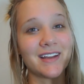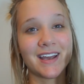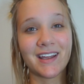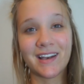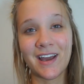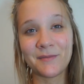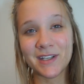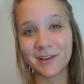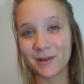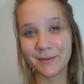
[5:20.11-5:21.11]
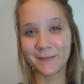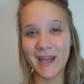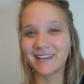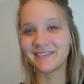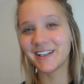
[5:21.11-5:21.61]
And I'm gonna go to
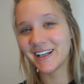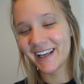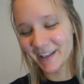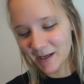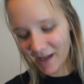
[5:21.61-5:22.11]
bed. Good night.